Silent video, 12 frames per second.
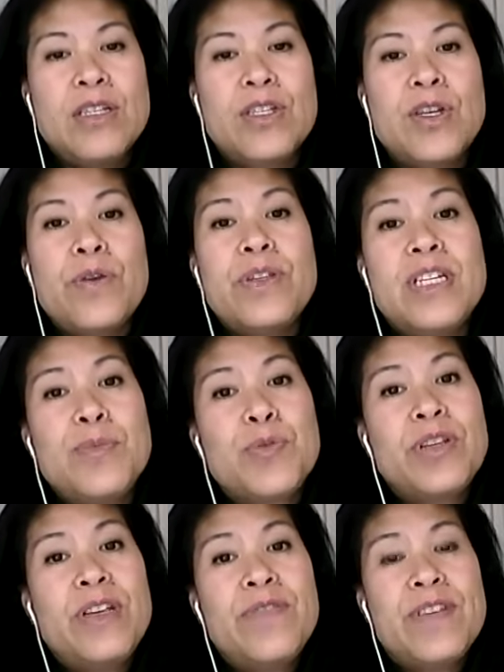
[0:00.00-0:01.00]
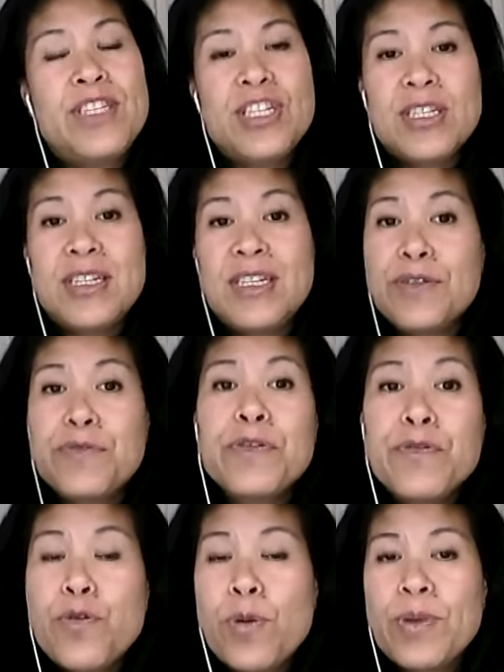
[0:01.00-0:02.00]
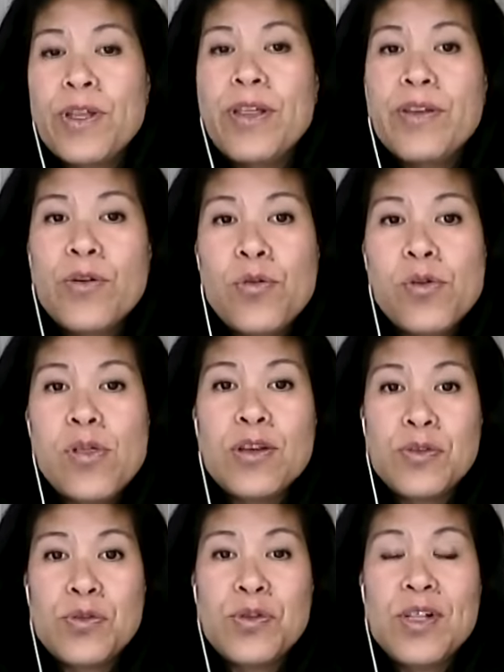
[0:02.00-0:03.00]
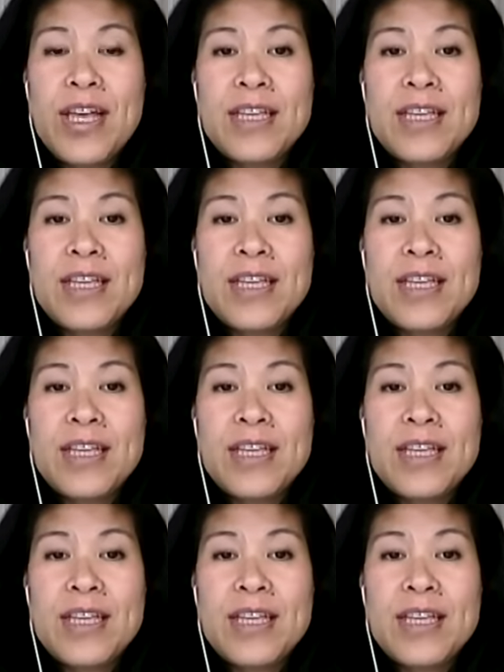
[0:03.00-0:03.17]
So the Deep Relief is just a different formula than Cool Azul.